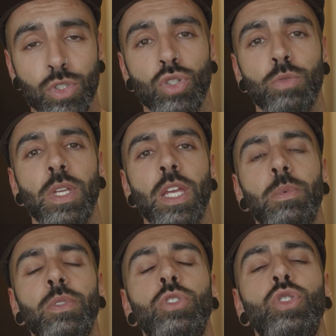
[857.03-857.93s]
should be
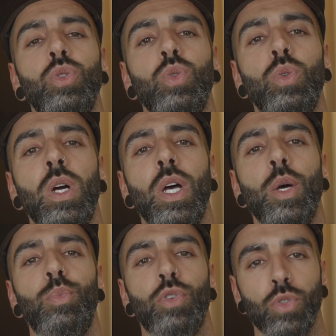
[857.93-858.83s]
able to
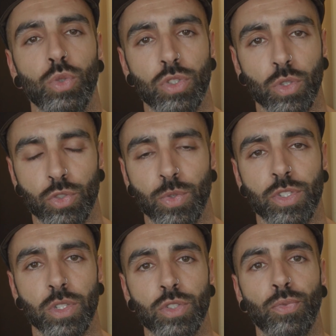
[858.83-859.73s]
produce those
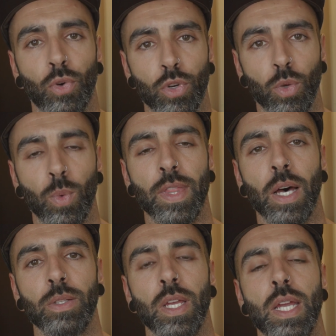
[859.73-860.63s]
results for you
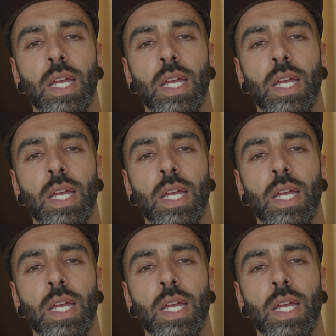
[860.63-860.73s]
without